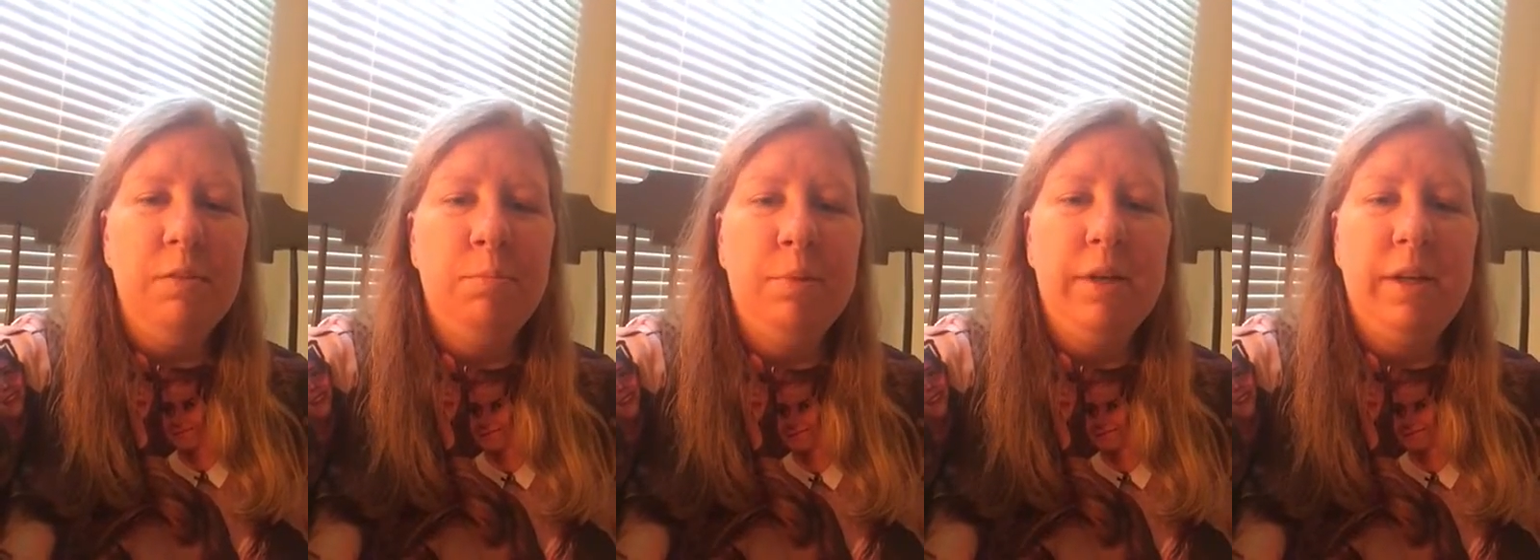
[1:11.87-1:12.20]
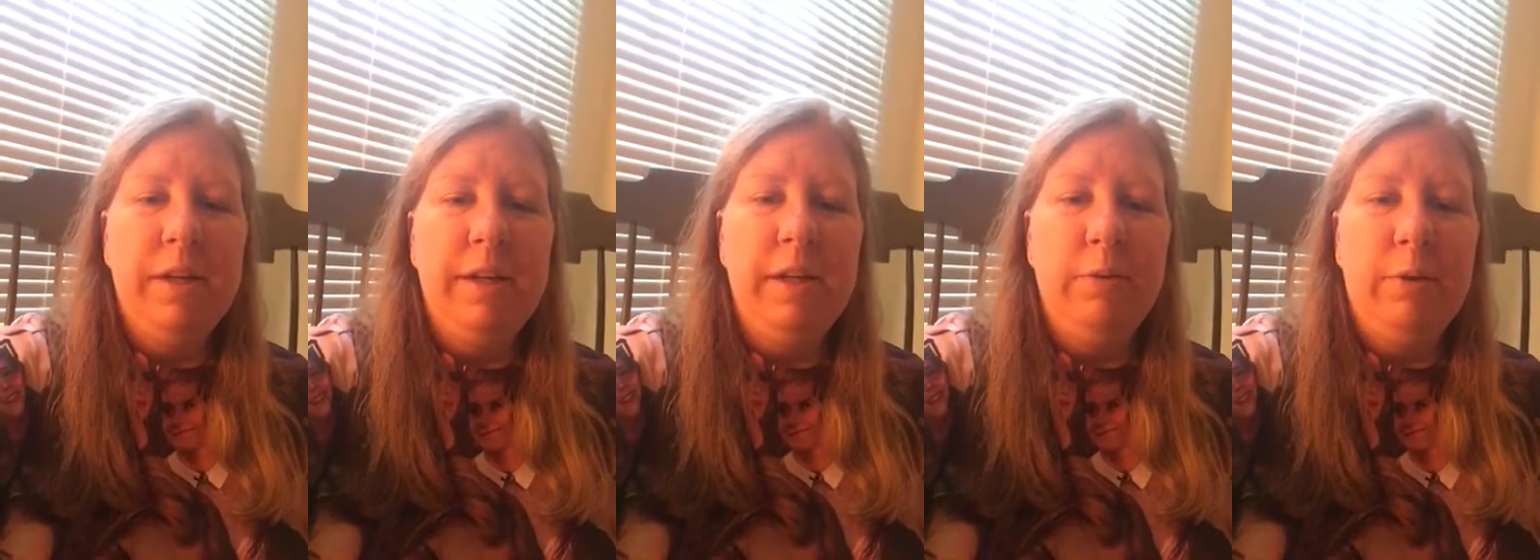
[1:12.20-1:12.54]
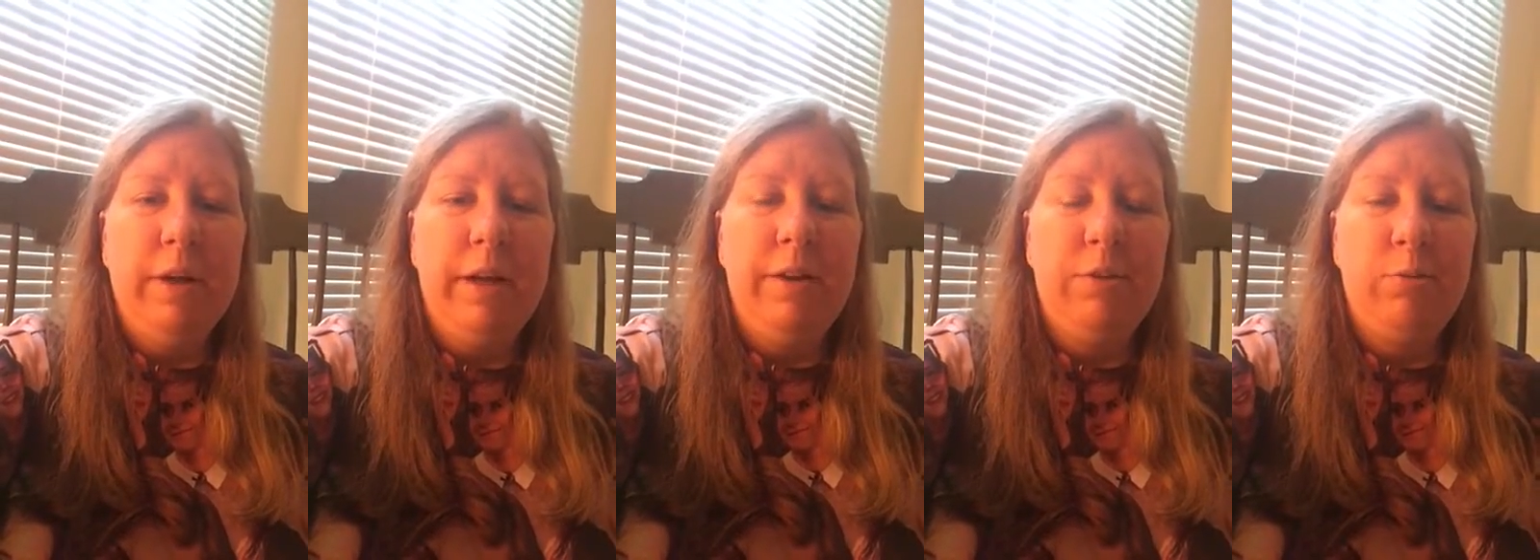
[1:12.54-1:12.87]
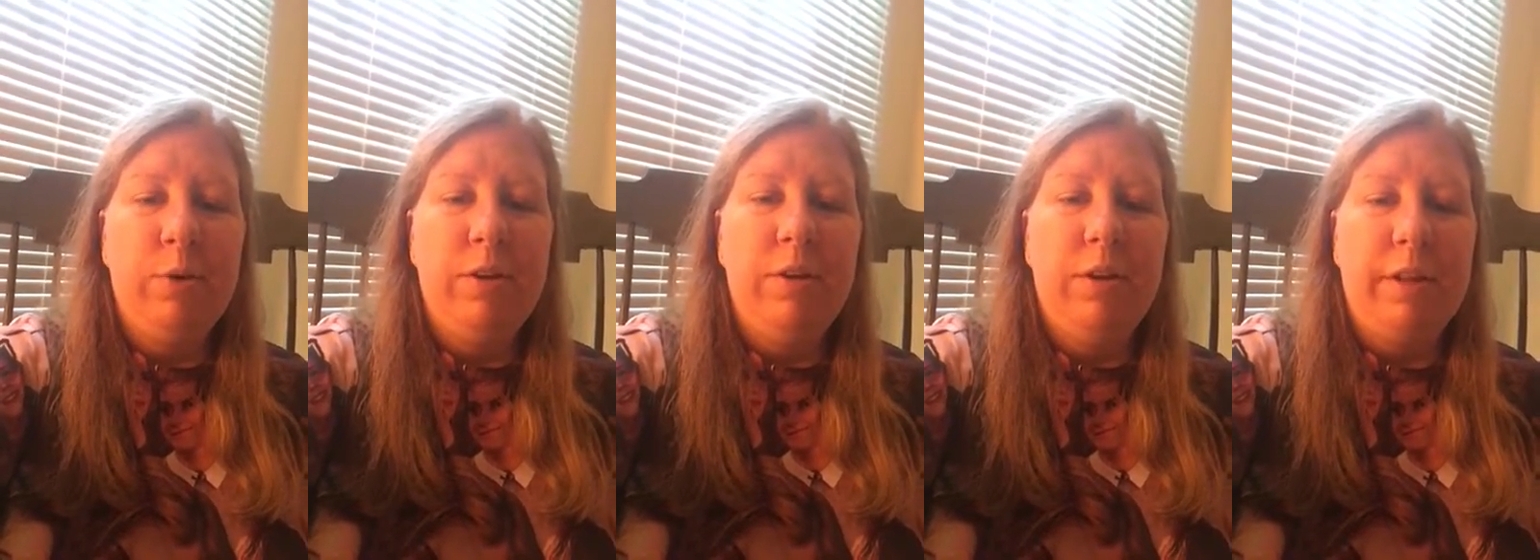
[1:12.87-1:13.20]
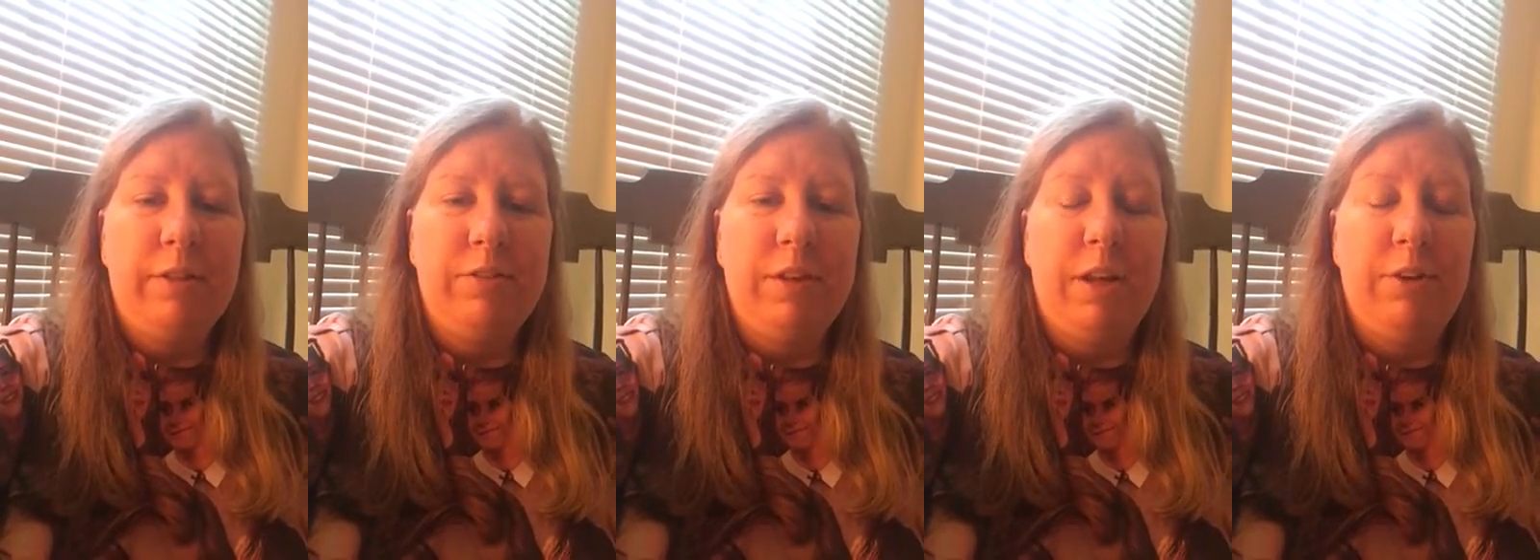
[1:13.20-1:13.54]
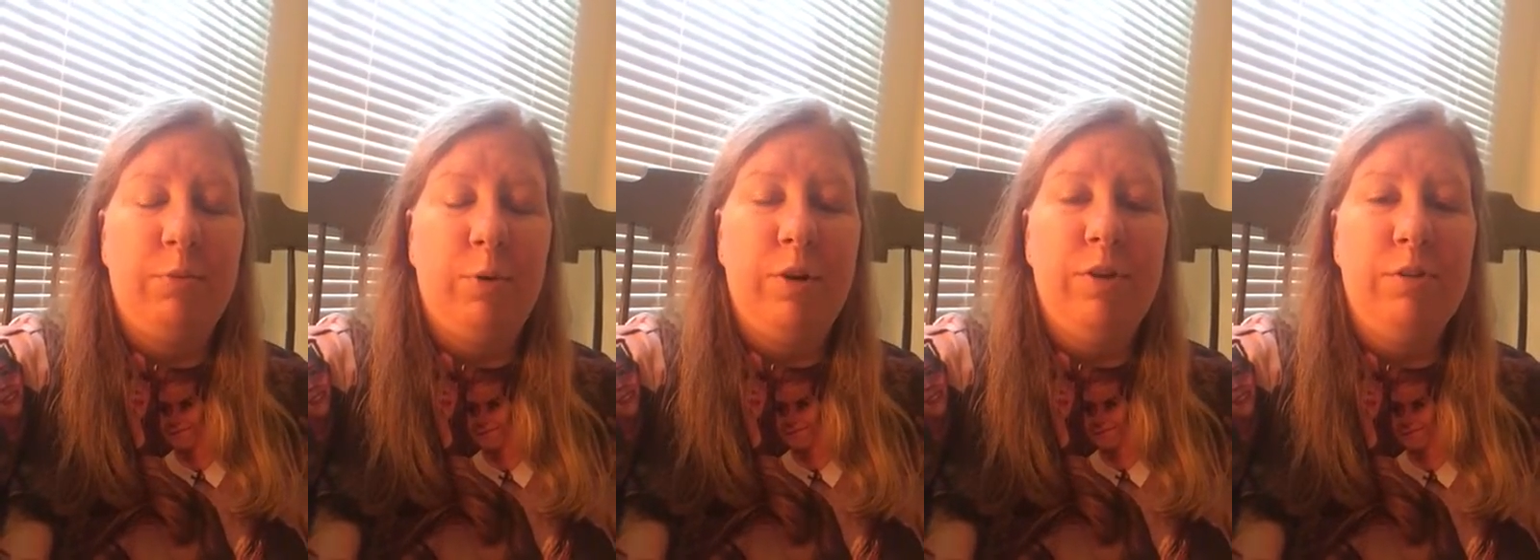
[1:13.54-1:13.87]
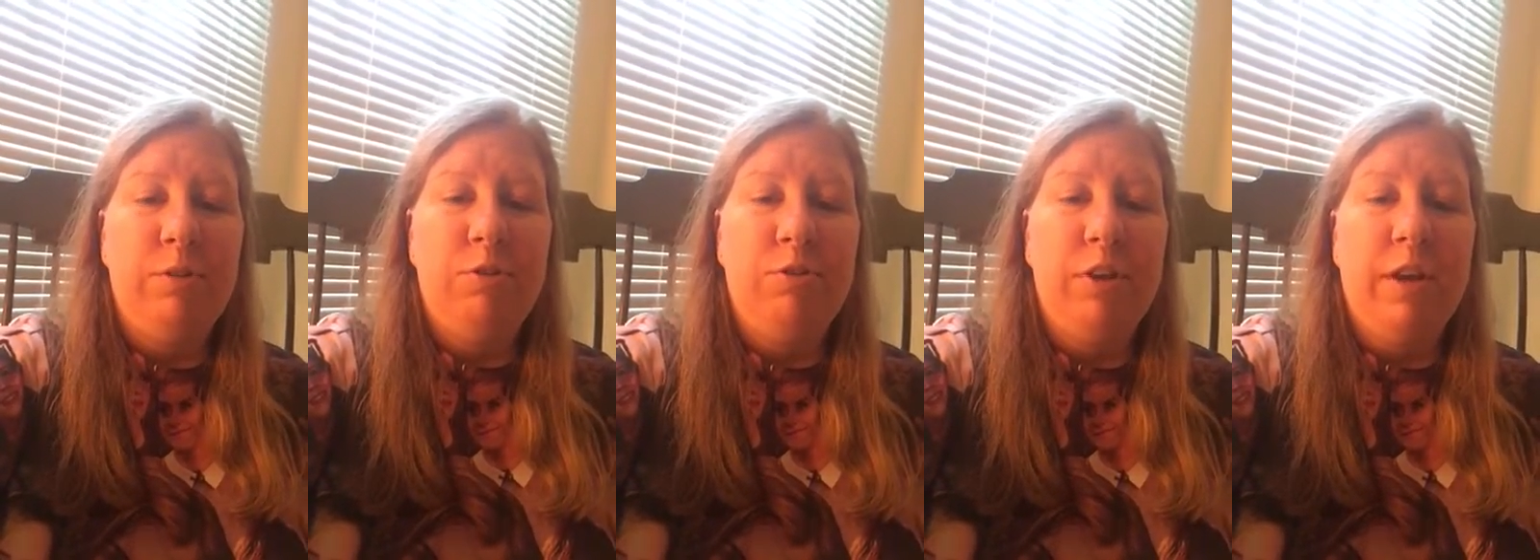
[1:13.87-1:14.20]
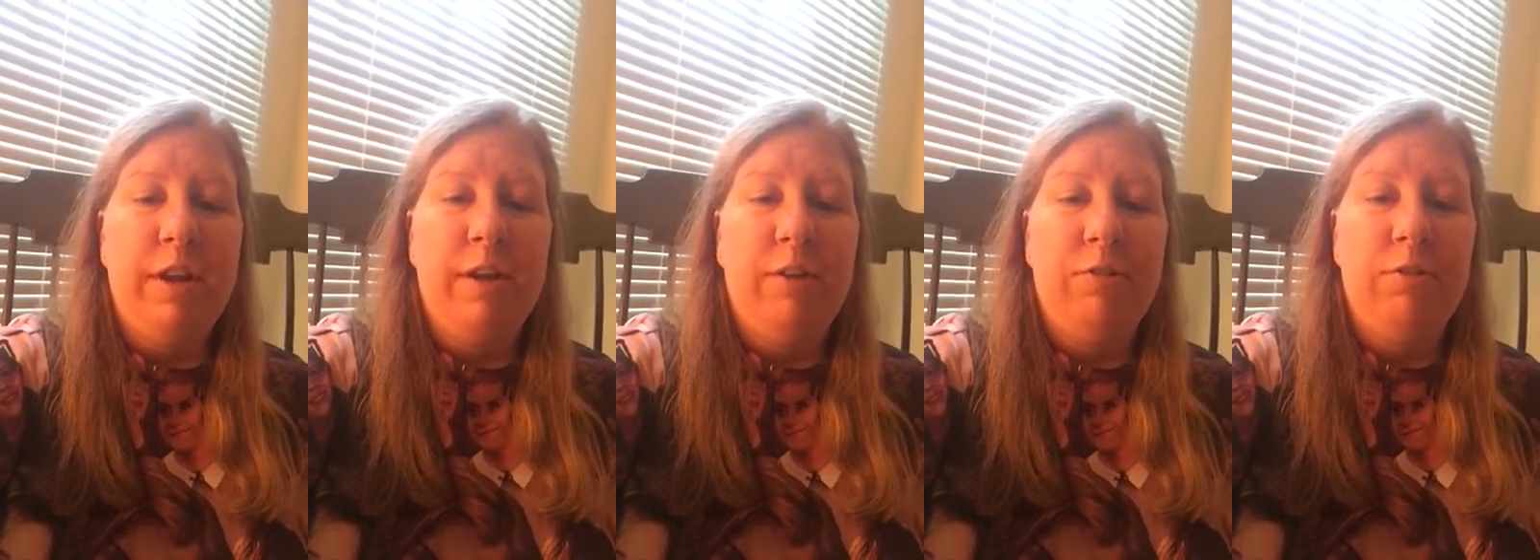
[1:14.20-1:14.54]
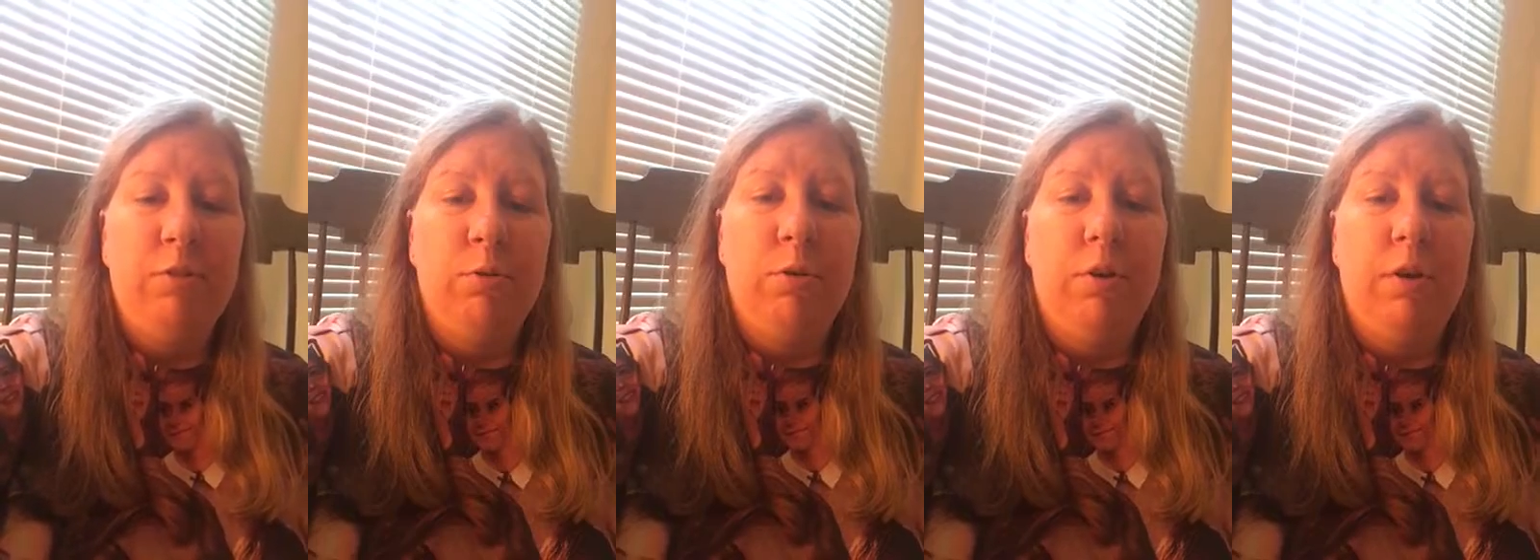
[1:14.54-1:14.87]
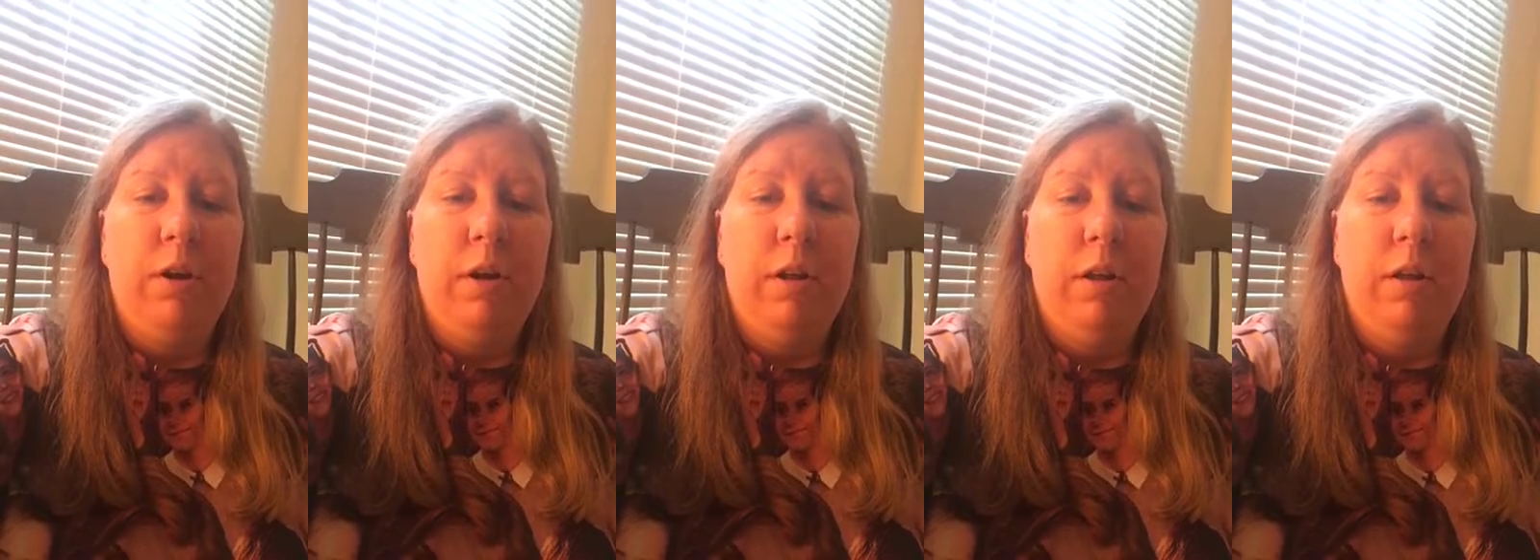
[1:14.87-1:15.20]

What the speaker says: But anyway, I just wanted to do a shout out to her.